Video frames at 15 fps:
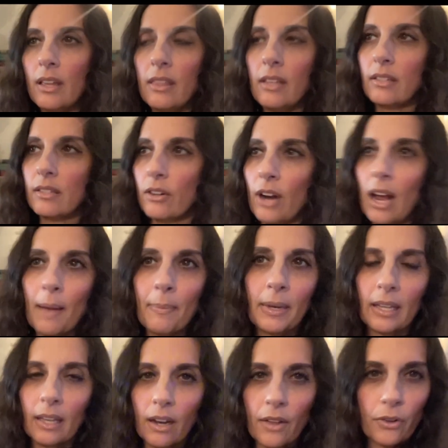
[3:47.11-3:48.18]
things that are happening
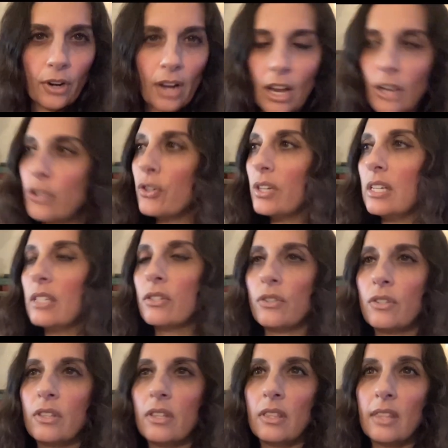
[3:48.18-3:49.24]
in other countries. There's
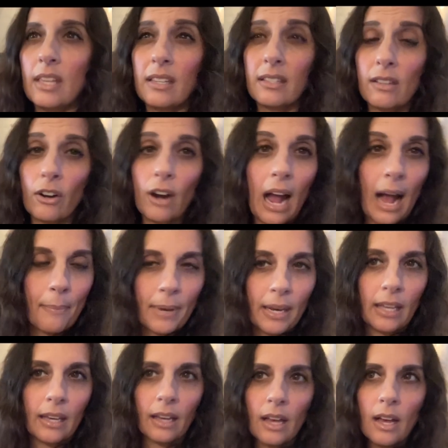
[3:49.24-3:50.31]
things that are
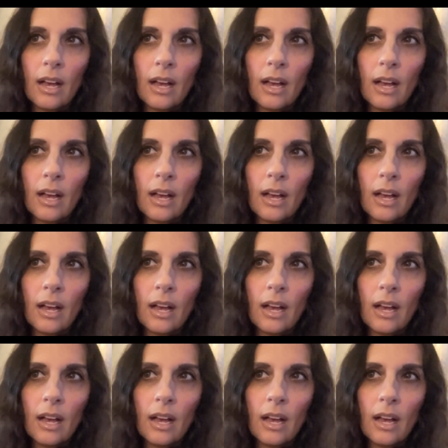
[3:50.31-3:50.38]
happening